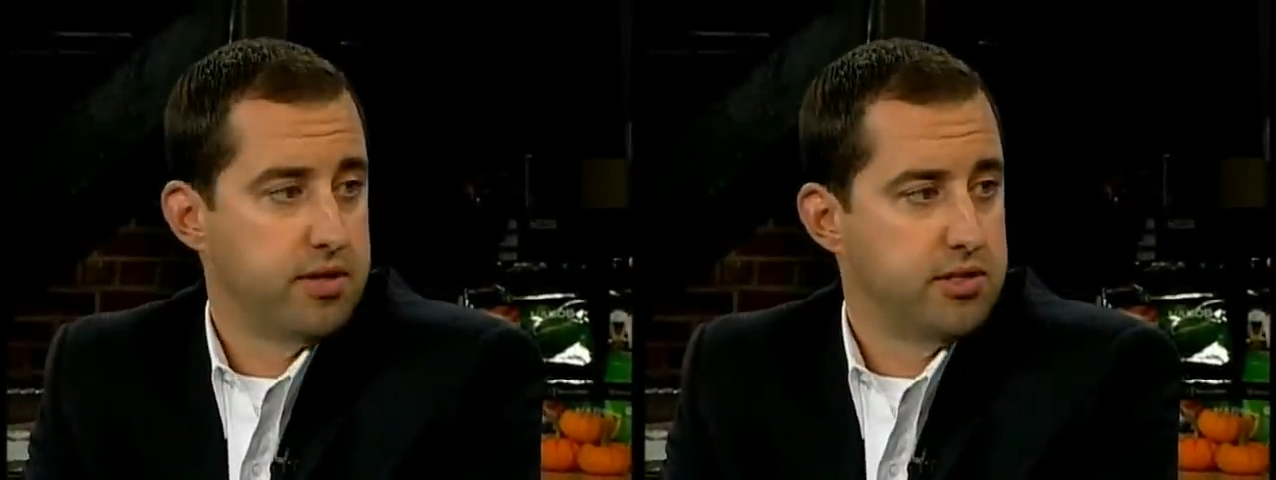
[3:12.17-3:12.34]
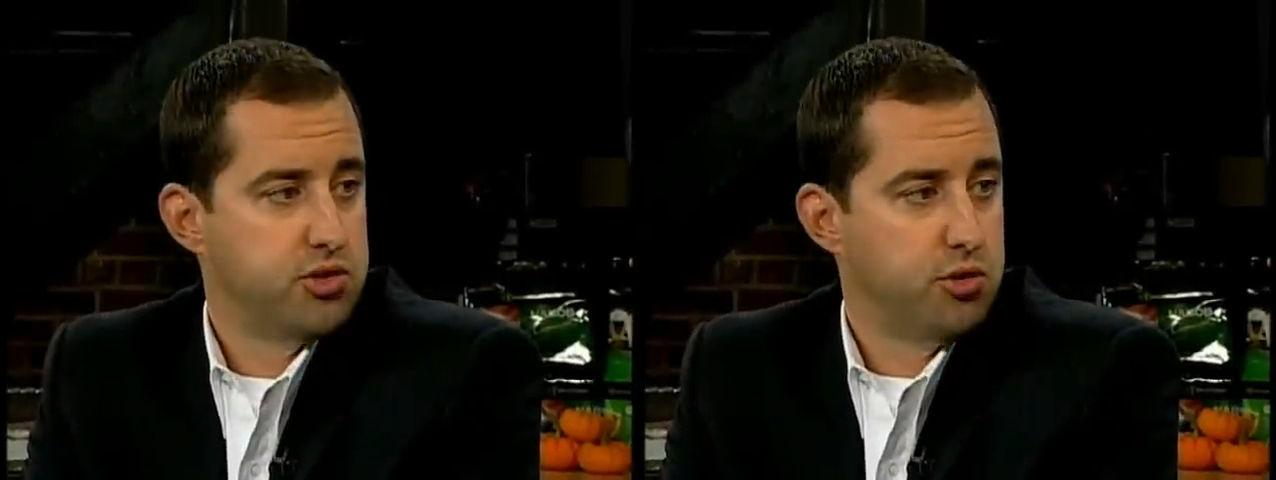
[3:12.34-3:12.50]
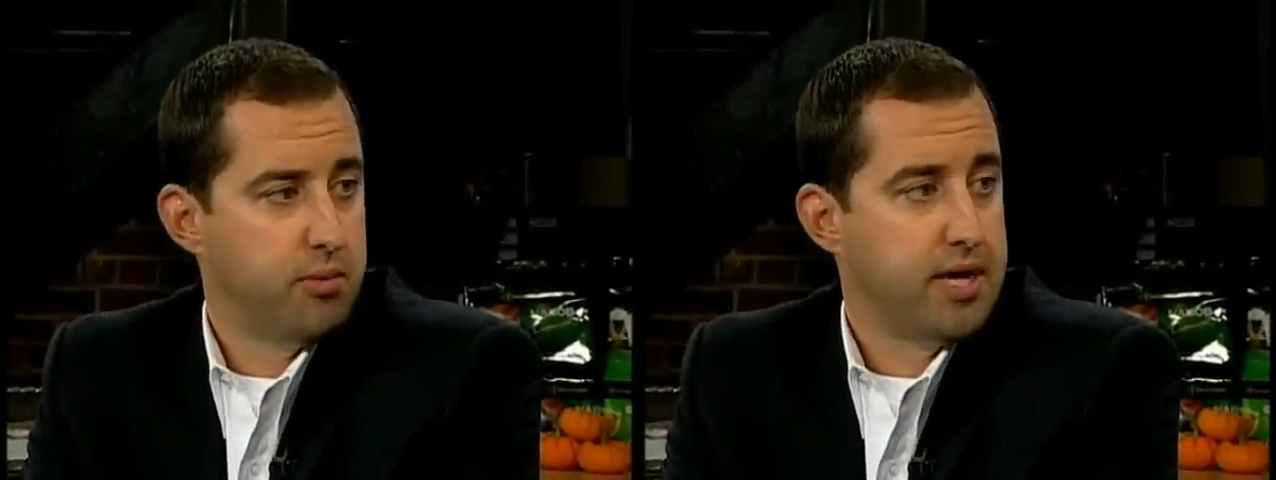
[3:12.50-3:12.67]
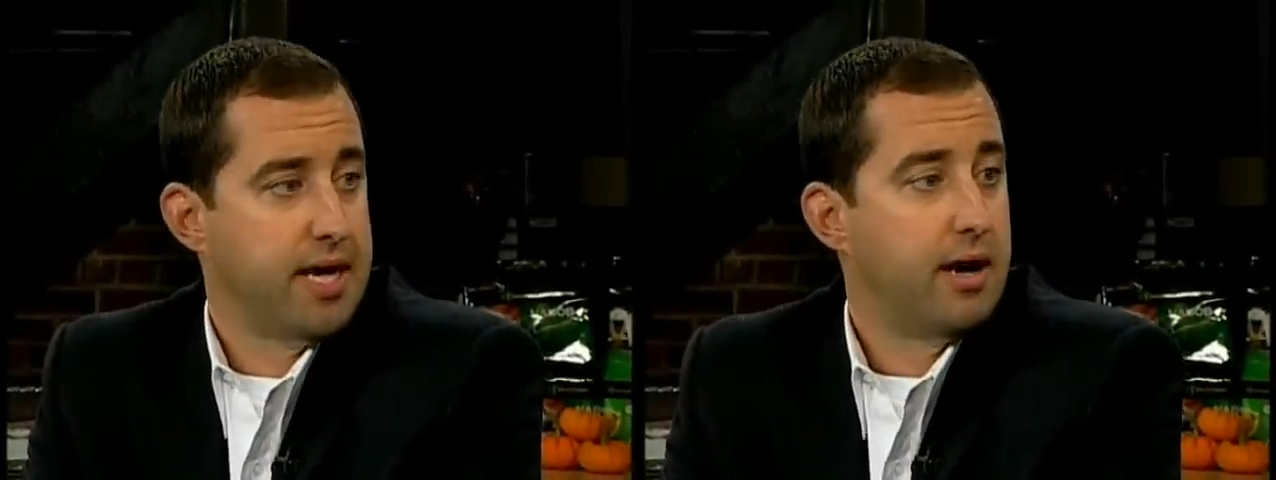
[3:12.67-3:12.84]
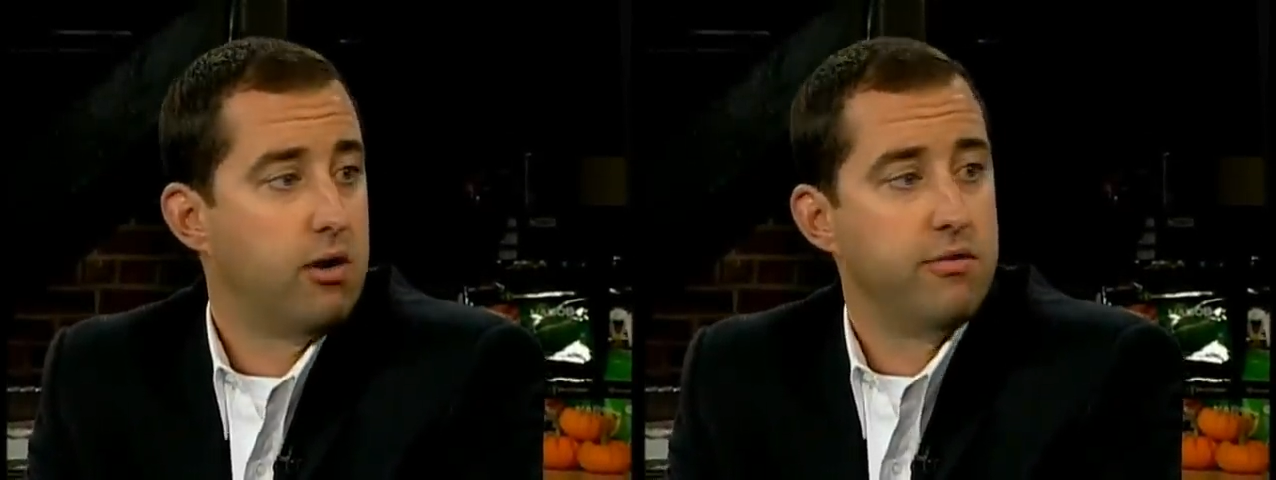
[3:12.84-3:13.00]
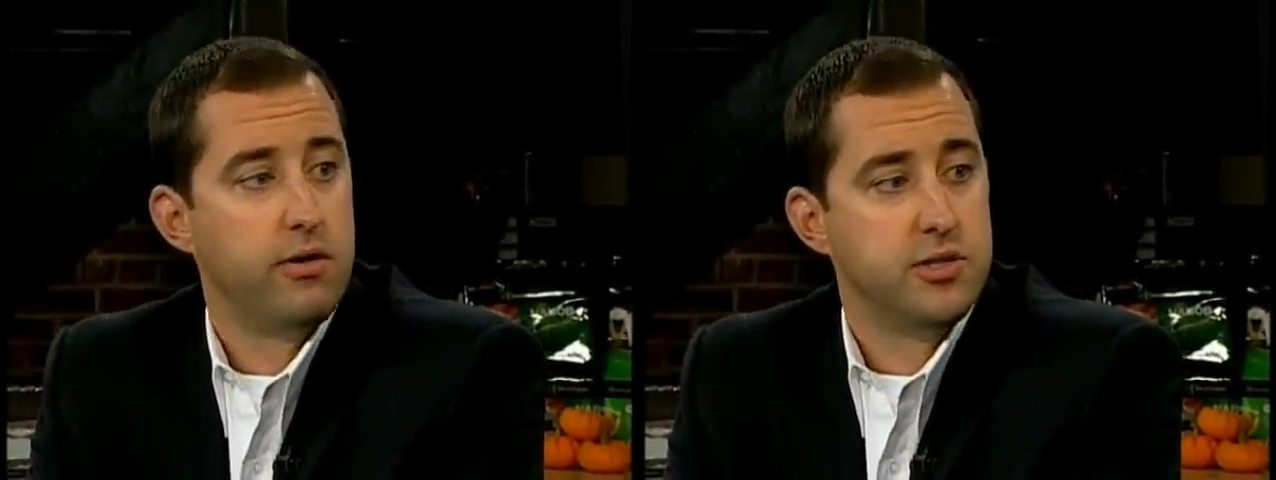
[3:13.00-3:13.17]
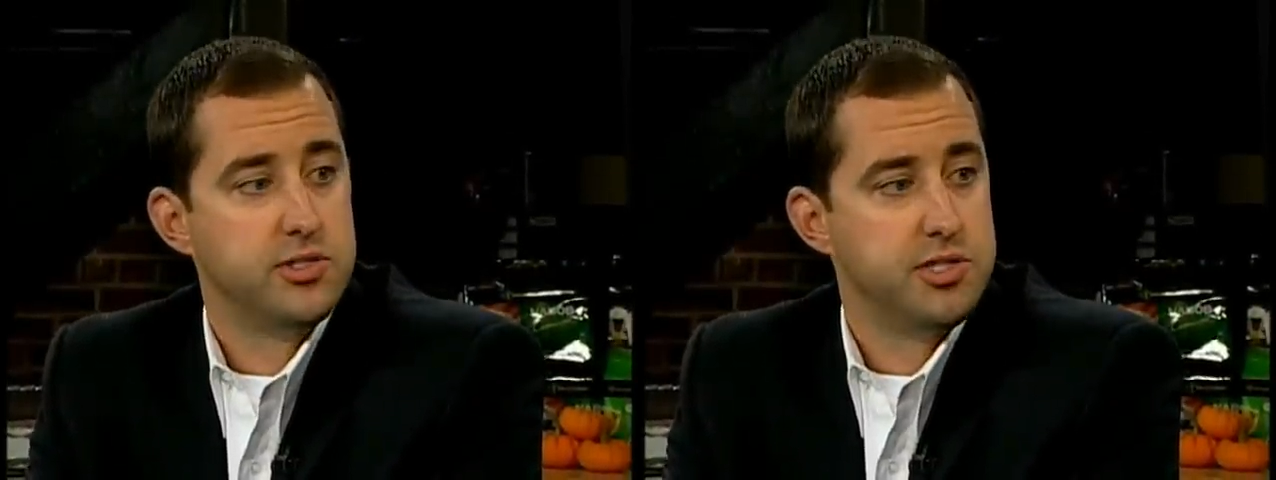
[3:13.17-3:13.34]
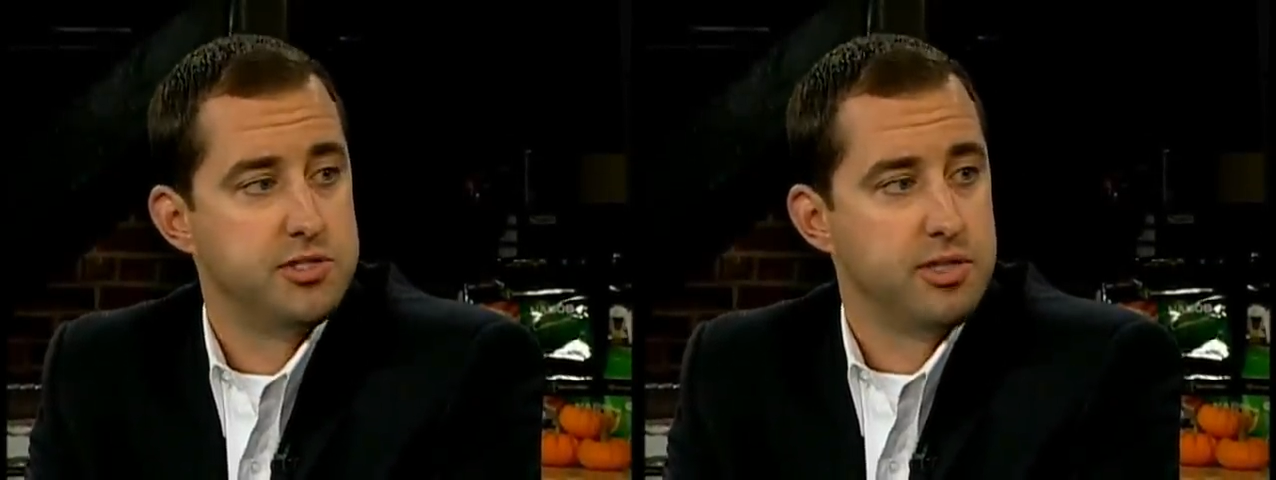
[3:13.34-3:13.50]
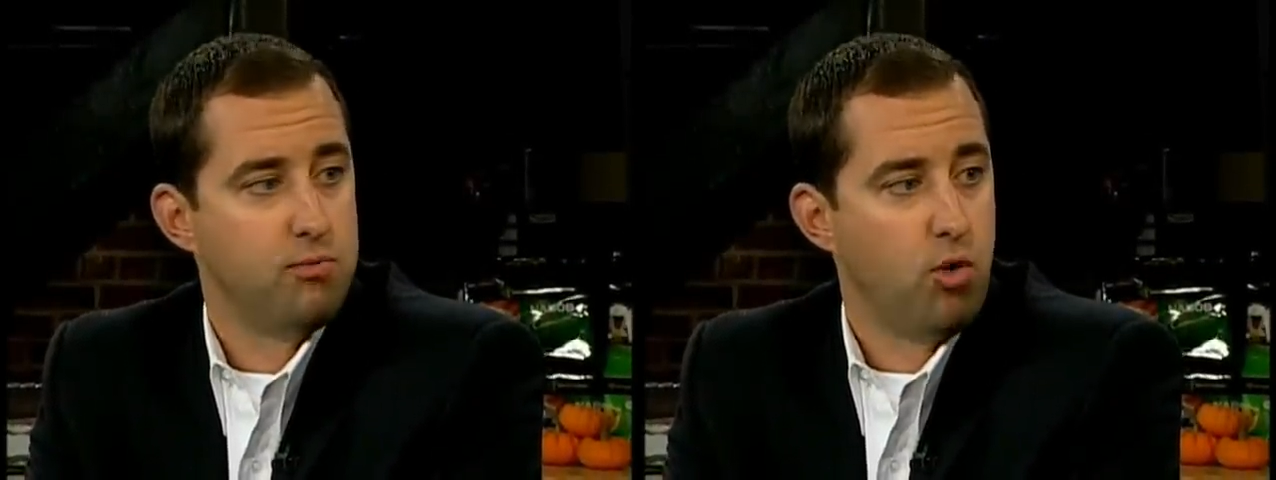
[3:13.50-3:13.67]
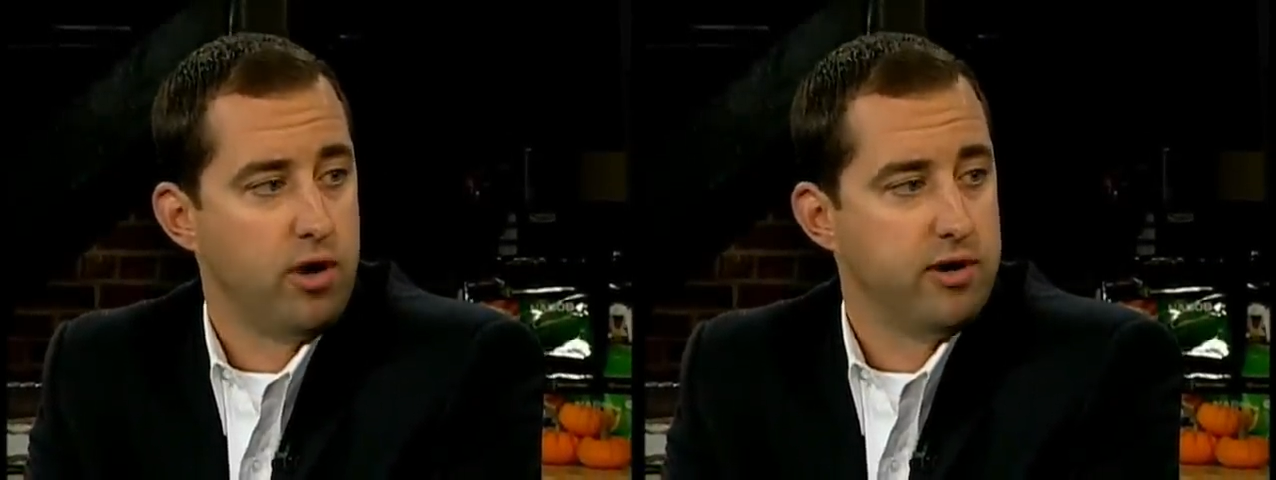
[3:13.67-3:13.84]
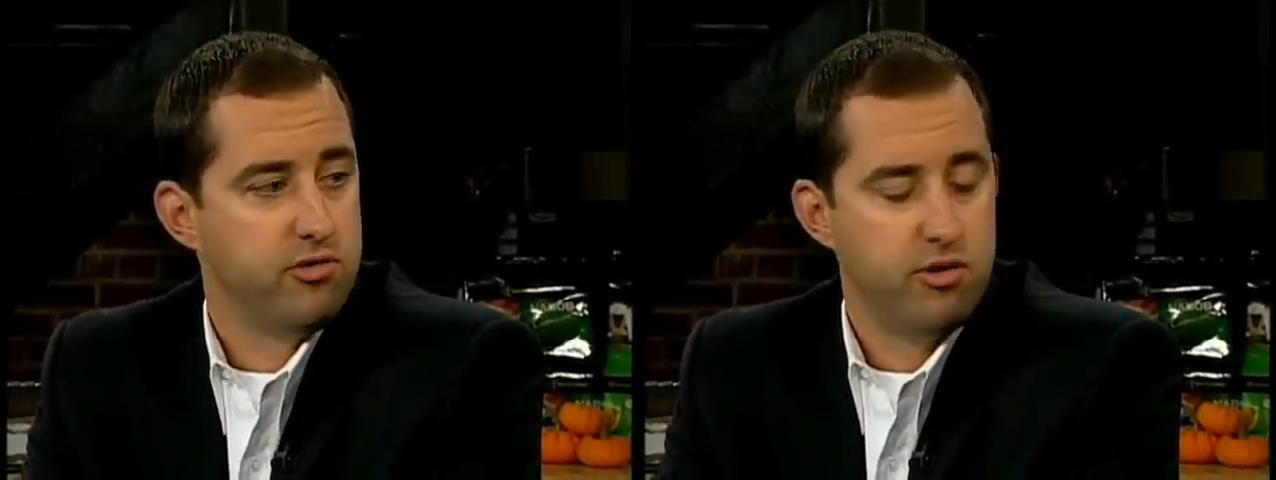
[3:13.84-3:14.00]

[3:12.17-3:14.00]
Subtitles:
consumer to get out of their existing mortgage.